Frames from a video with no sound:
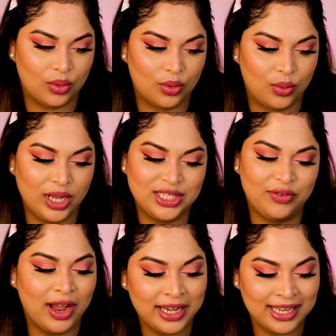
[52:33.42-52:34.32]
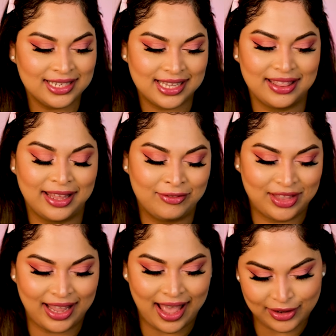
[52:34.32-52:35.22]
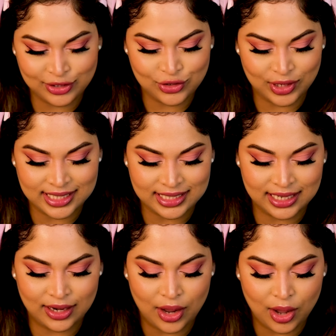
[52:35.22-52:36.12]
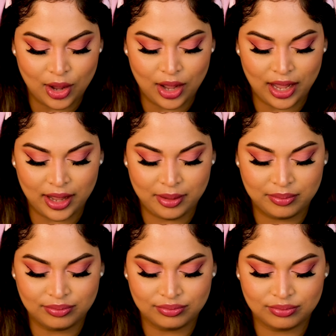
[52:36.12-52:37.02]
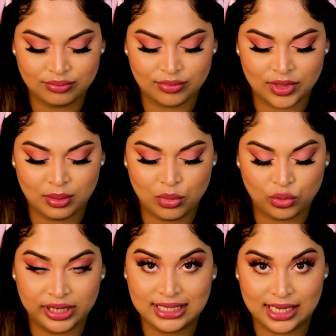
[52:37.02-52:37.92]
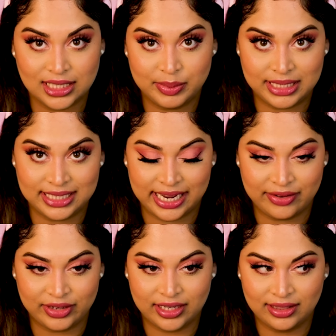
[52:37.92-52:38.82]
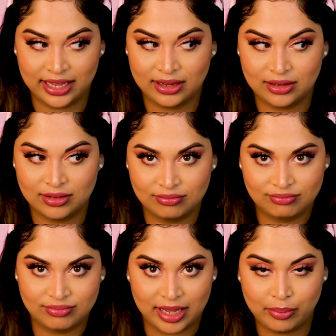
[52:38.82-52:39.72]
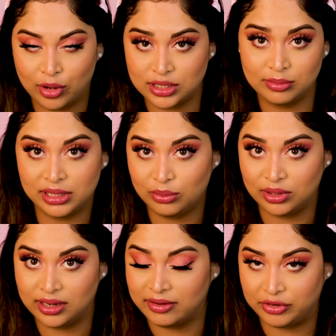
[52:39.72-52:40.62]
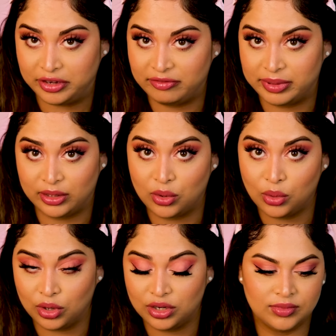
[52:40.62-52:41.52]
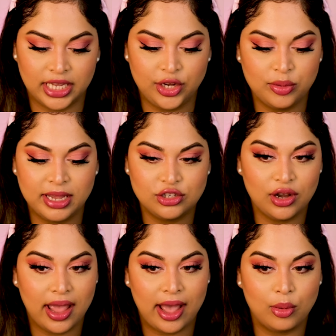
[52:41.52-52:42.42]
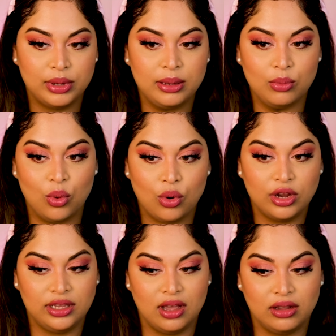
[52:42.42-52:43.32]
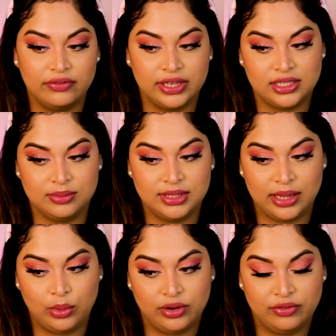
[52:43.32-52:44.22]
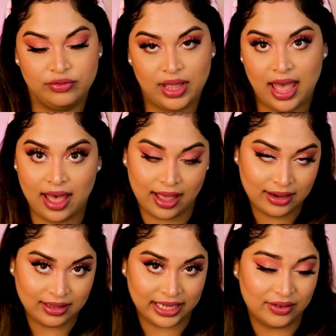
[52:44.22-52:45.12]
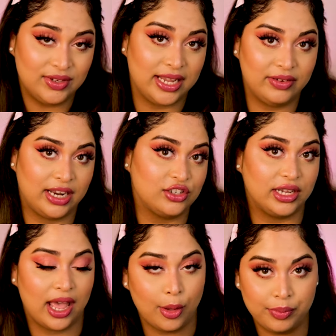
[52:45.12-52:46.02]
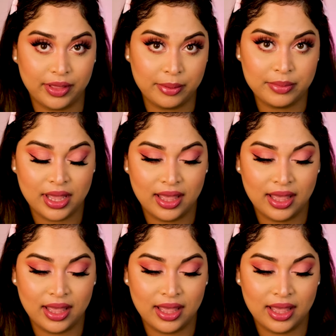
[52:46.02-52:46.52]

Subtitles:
what's funny is that if they hadn't trusted Maureen's husband, David, like, they possibly would never have been caught. Can you imagine how many more young victims they would have had? Like, if David actually helped them